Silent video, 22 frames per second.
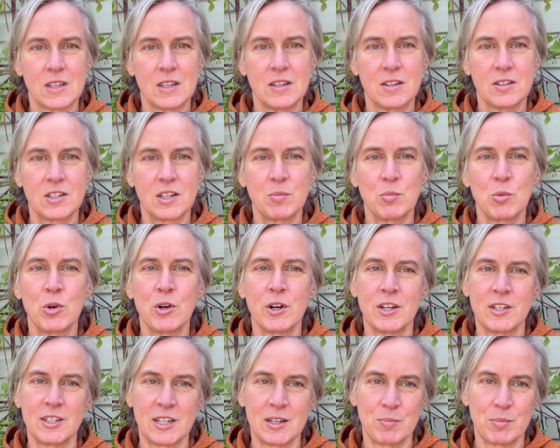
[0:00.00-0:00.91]
Some more
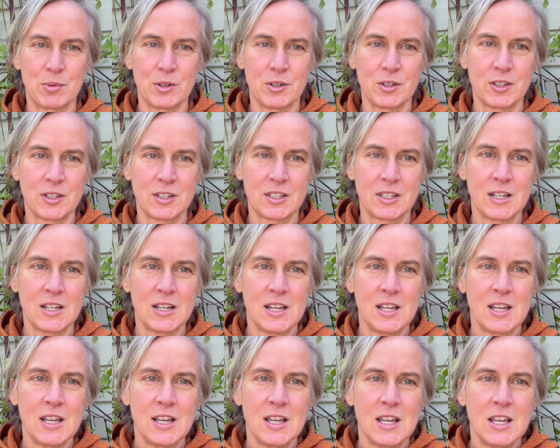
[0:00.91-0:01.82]
examples.
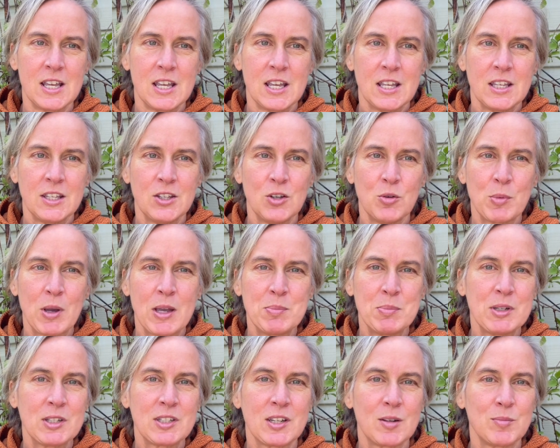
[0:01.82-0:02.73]
You might
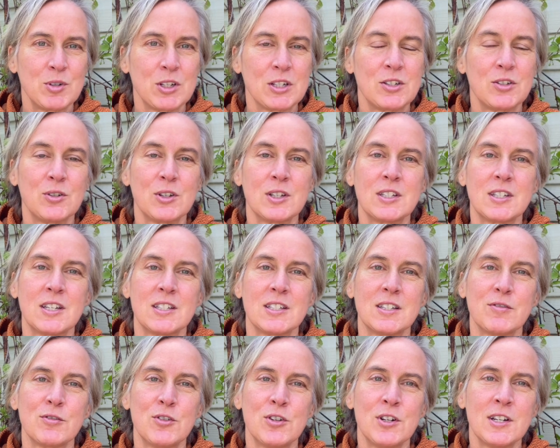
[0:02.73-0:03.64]
be subject to
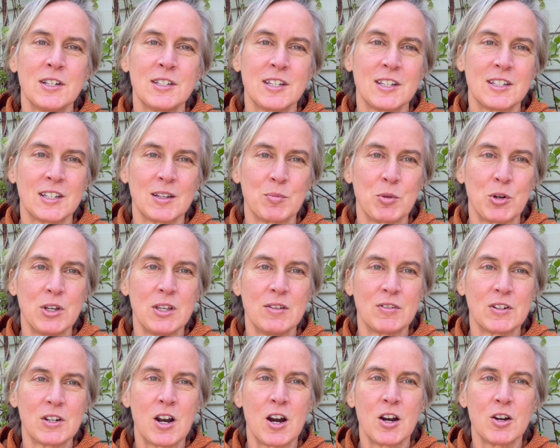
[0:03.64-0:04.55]
excessive criticism or
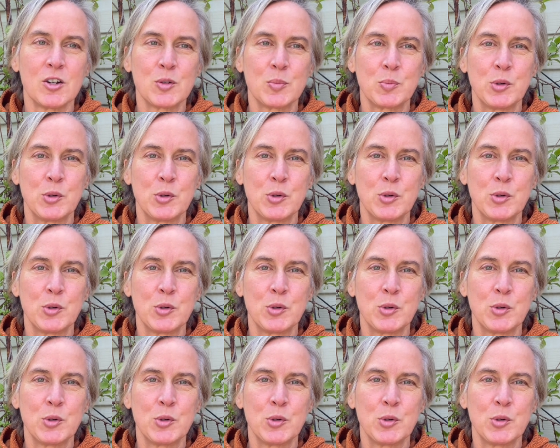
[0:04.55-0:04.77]
even harsh